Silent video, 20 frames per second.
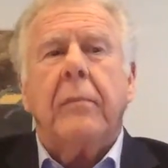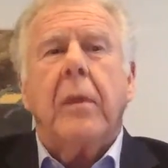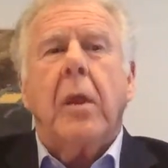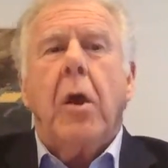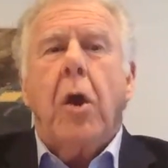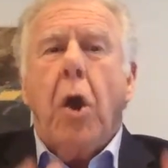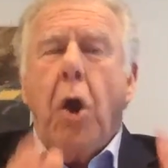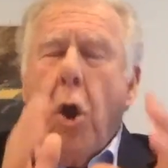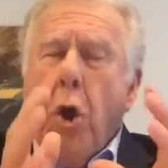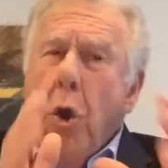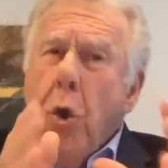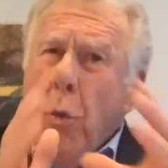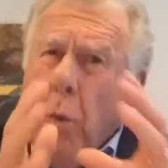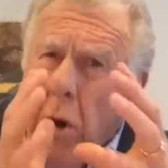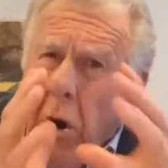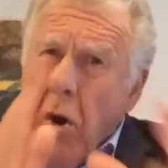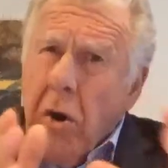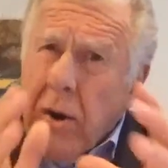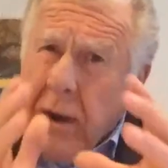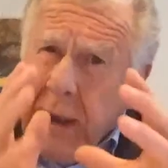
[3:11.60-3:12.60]
who
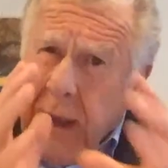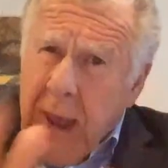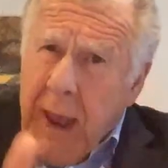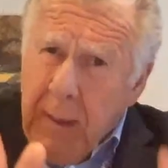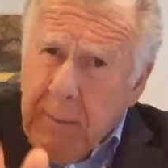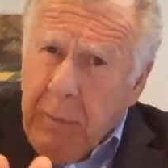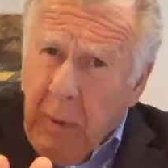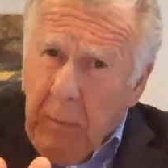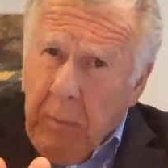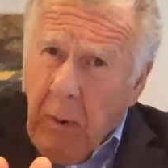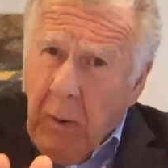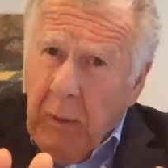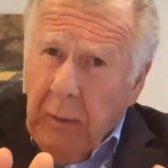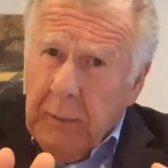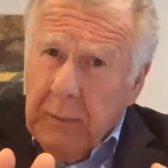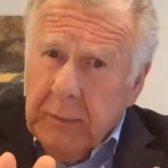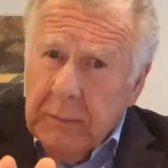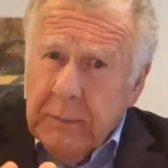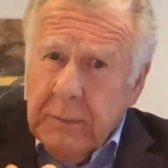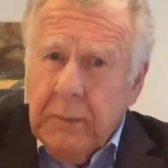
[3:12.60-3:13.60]
are
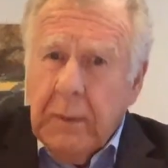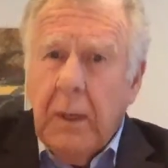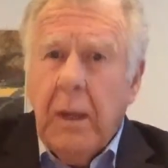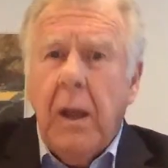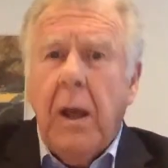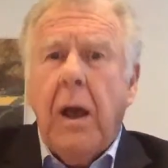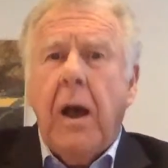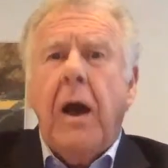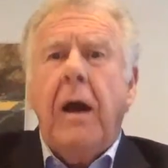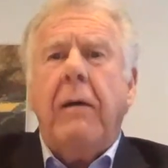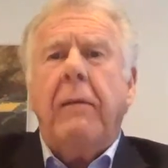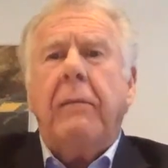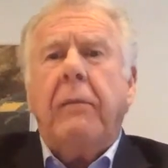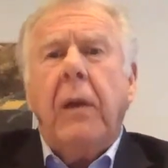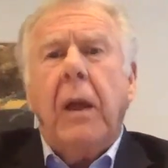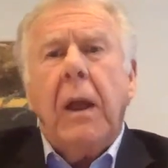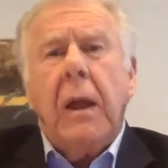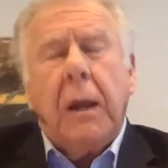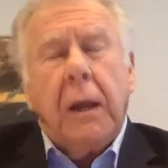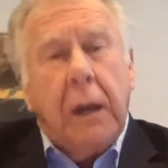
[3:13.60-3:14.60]
capable of
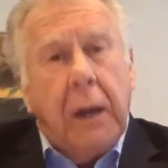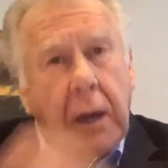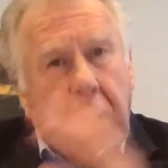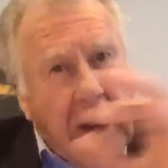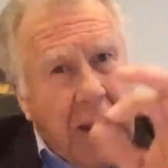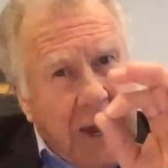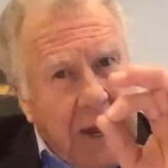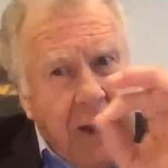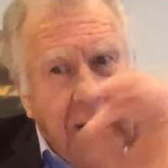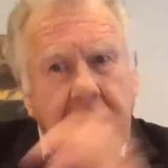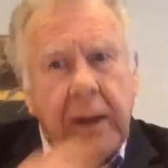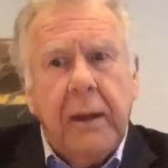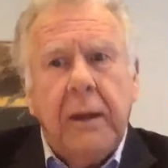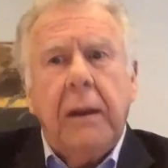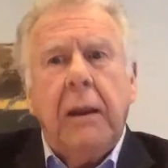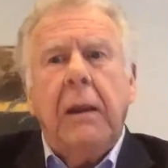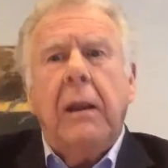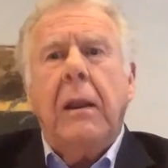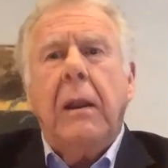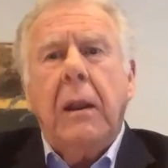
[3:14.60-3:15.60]

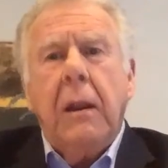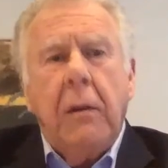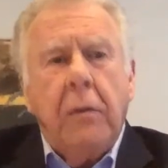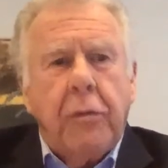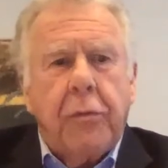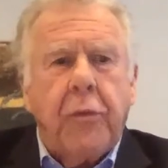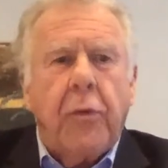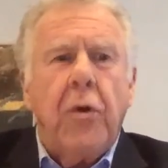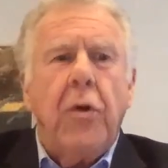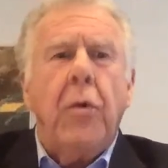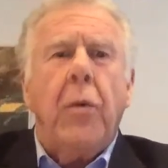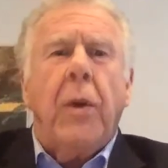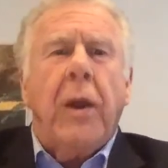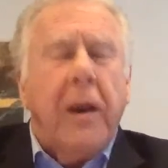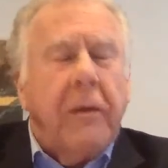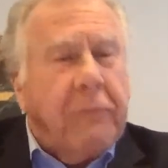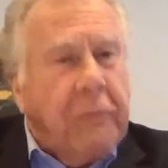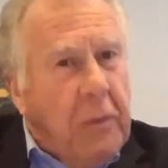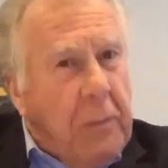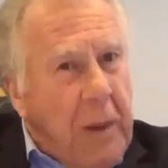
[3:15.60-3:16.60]
gleaning through
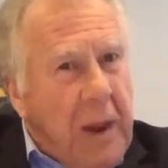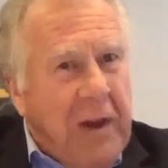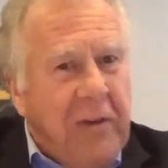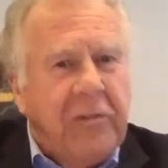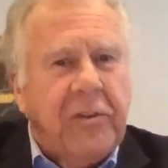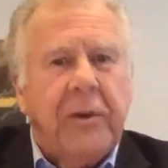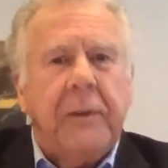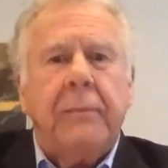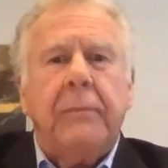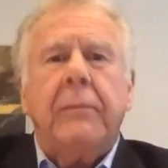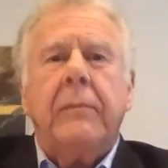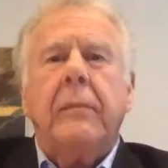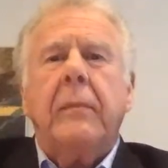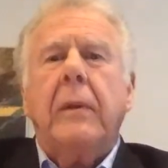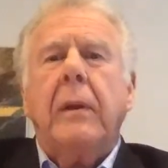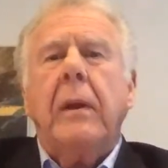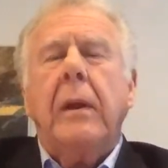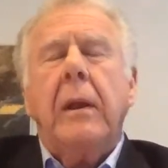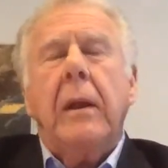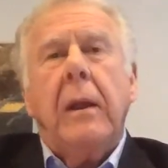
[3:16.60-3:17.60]
information
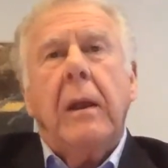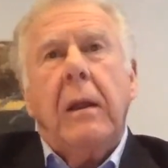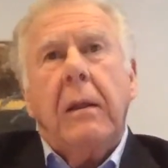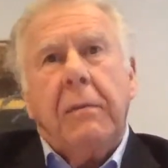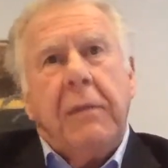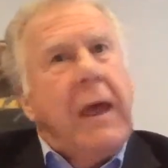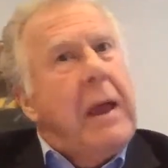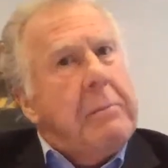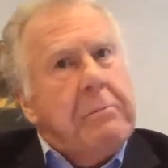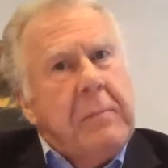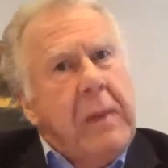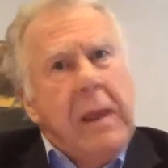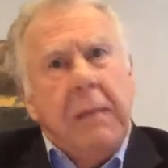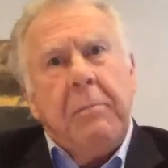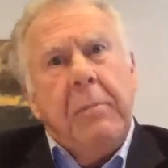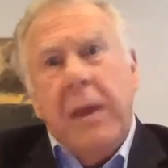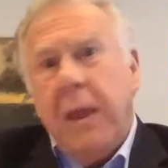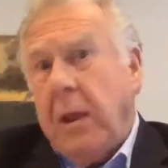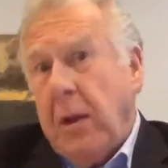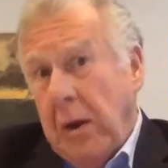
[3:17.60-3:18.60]
that may
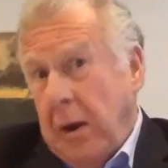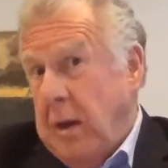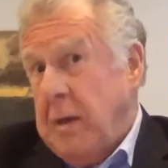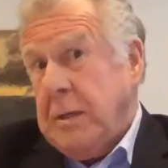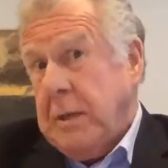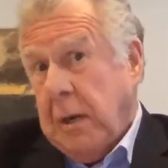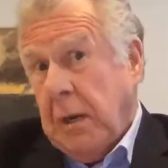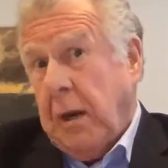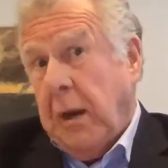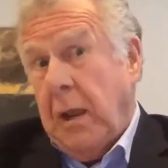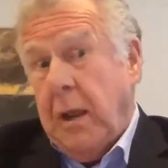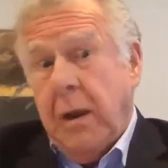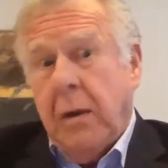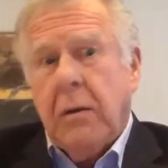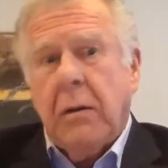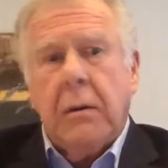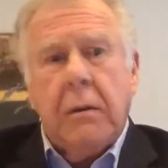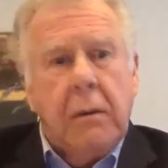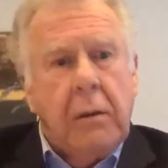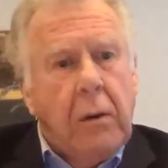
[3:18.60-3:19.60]
be
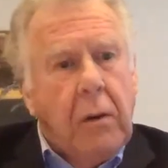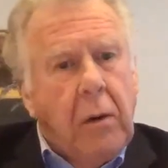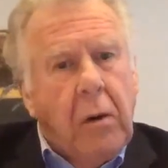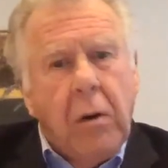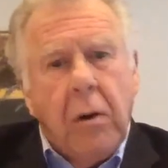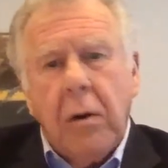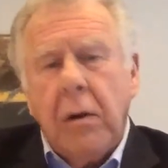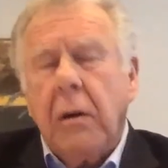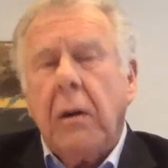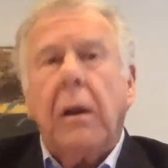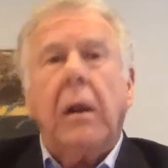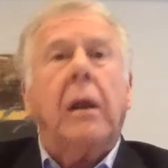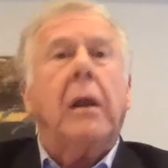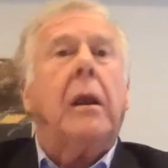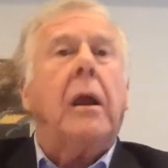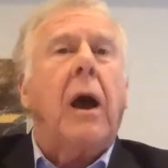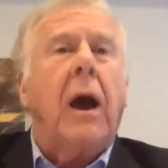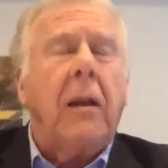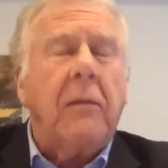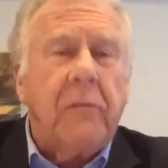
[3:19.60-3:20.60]
unclear or
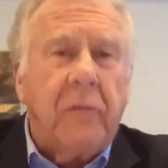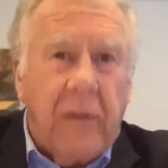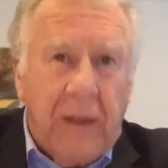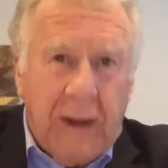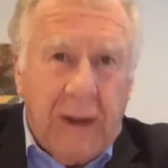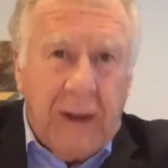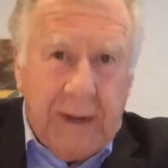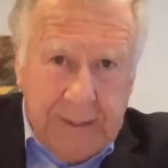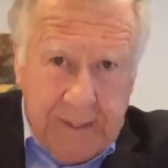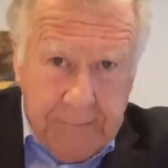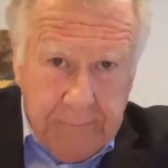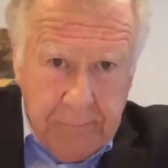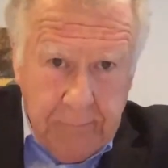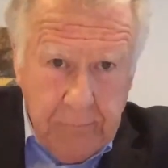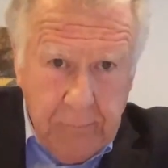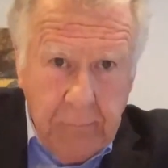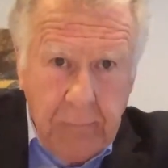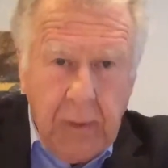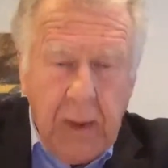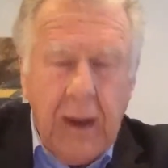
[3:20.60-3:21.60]
conflicted.
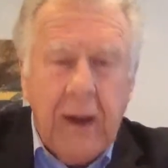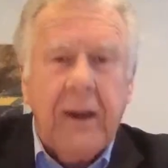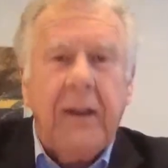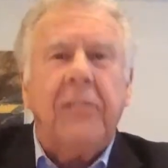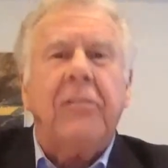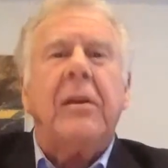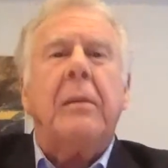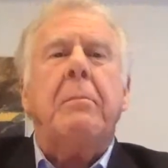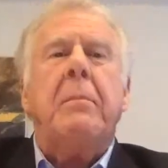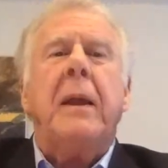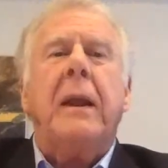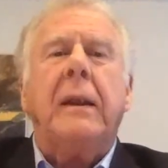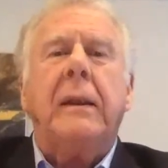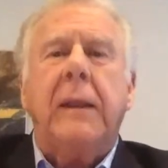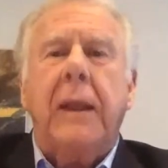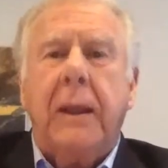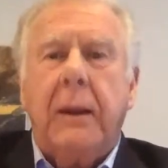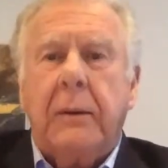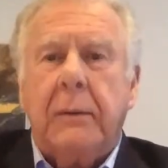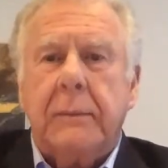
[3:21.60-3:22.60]
That is a big
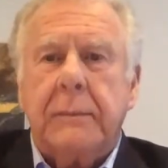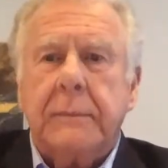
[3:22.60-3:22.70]
deal.